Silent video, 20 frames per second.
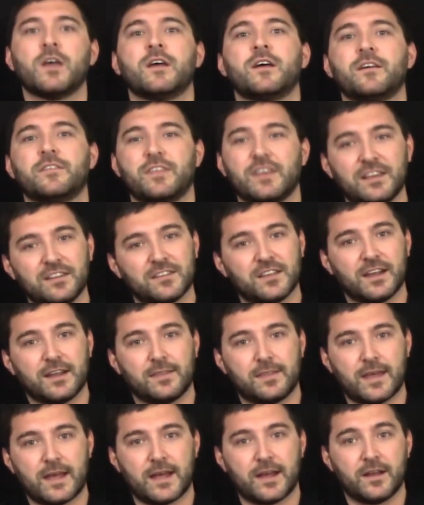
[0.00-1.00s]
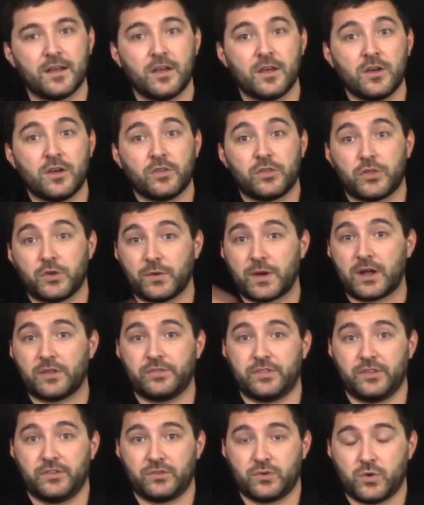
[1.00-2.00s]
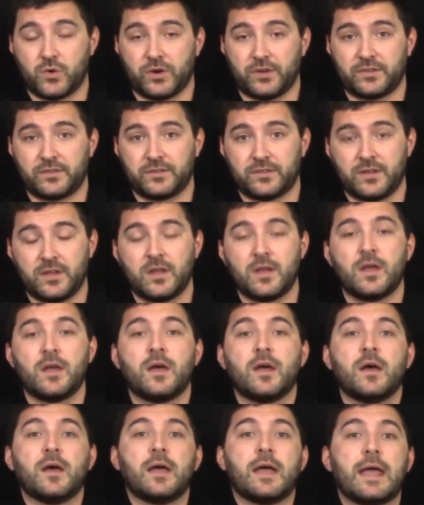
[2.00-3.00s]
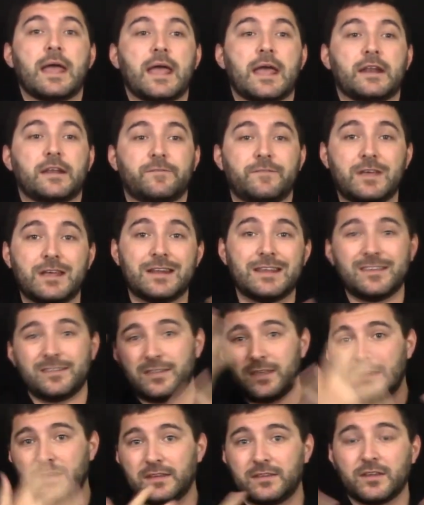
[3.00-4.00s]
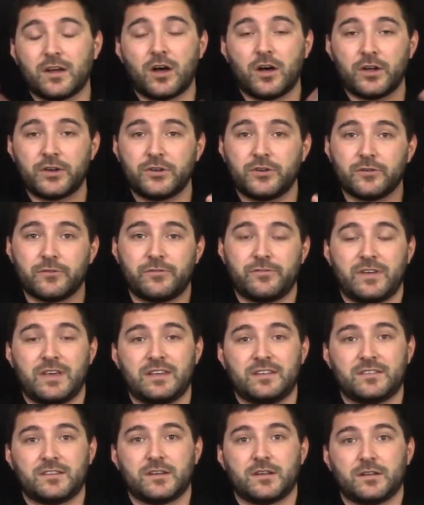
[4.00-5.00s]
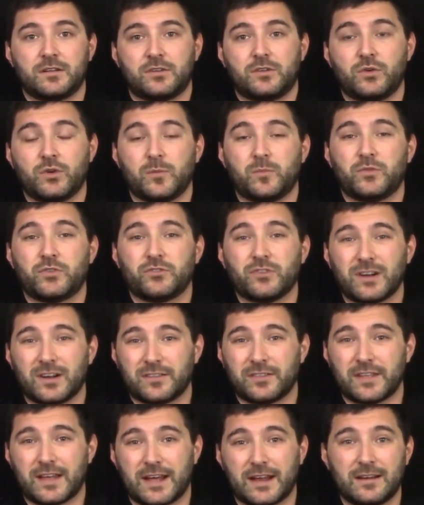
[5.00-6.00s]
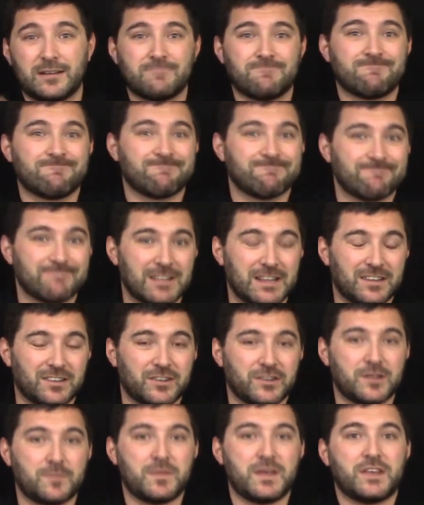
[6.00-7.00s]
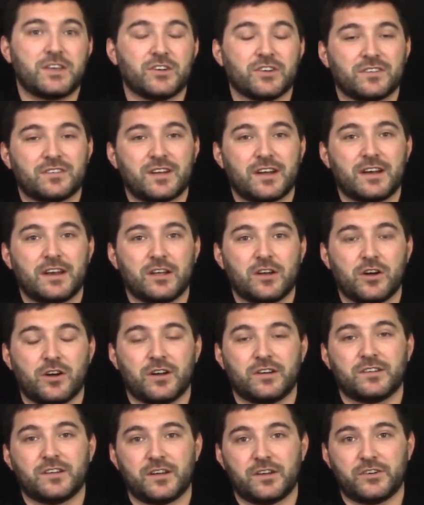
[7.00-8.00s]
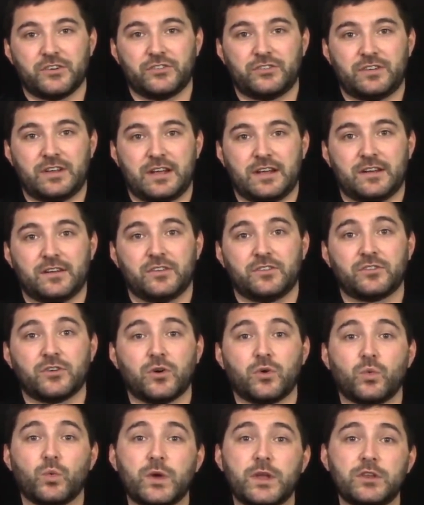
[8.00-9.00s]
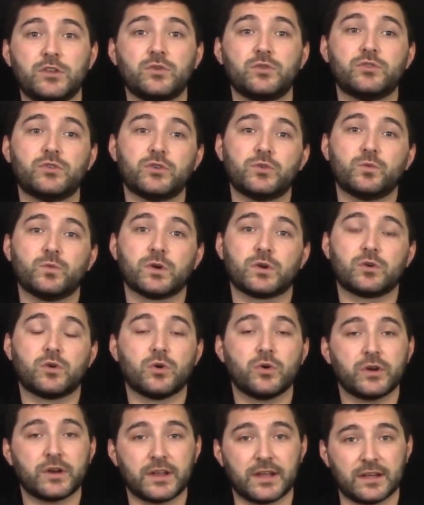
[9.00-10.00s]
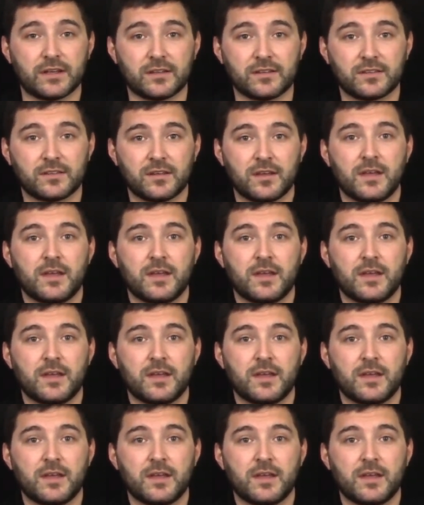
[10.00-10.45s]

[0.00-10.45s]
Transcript: things like that throughout this course. And if anything is on your face to obstruct that, it's going to make your signing hard to understand. So when you do recordings,